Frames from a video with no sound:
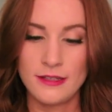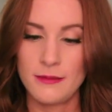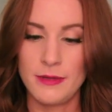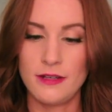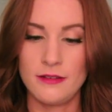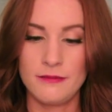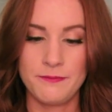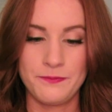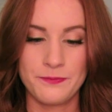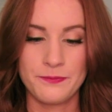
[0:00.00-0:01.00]
I mean,
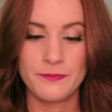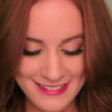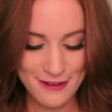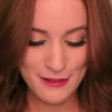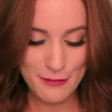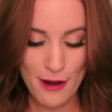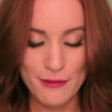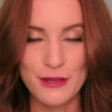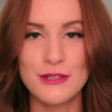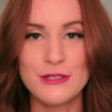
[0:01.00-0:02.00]
definitely
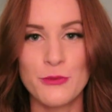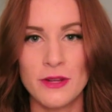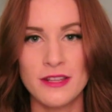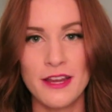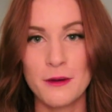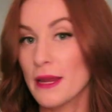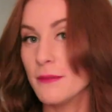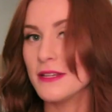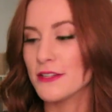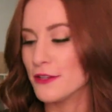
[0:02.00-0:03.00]
probably only do one layer,
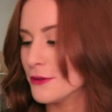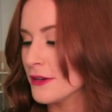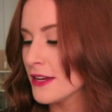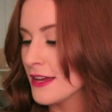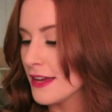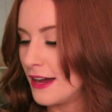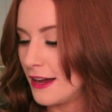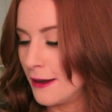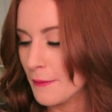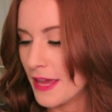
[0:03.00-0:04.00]
maybe two.
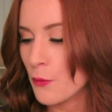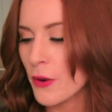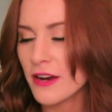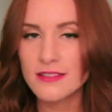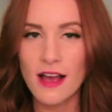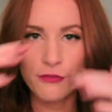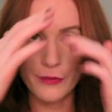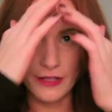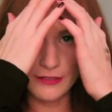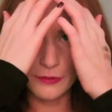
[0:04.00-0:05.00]
Um, and it wears off
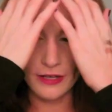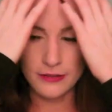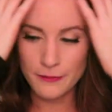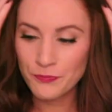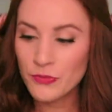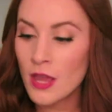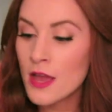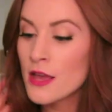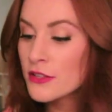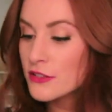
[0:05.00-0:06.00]
well as well.
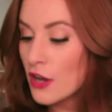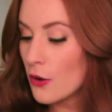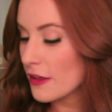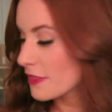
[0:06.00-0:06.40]
So I